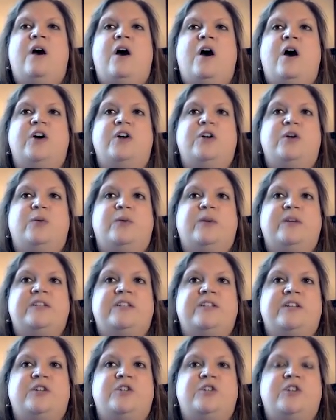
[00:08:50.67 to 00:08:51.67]
Are you
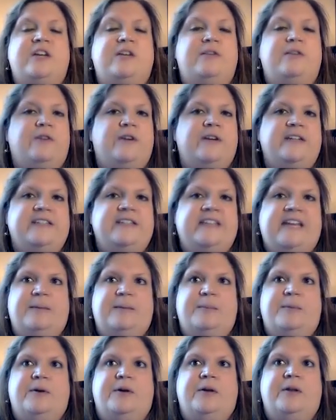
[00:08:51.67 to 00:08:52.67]
researching, for
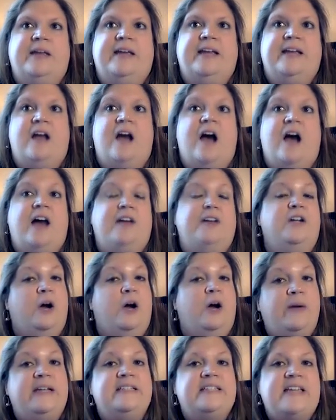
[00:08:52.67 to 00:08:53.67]
example, an
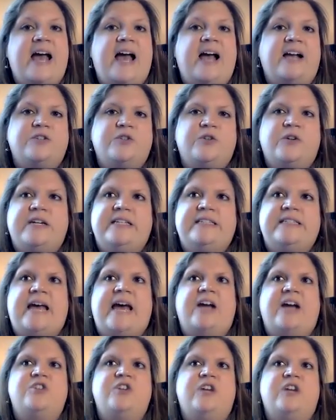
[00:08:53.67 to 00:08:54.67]
ongoing tax
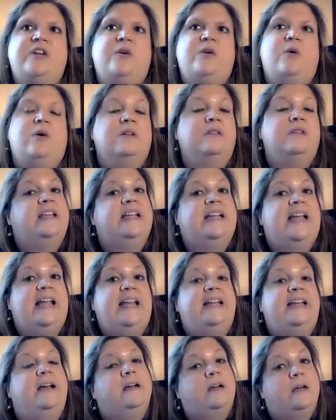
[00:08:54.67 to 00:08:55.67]
transaction or
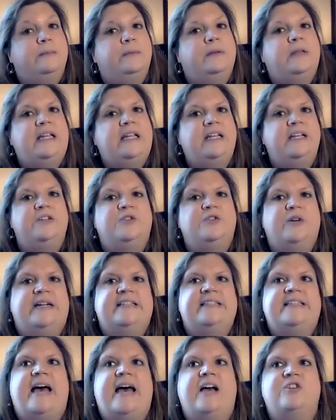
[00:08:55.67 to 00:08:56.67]
litigating a completed
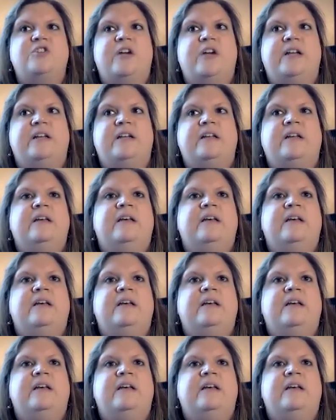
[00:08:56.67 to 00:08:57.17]
transaction?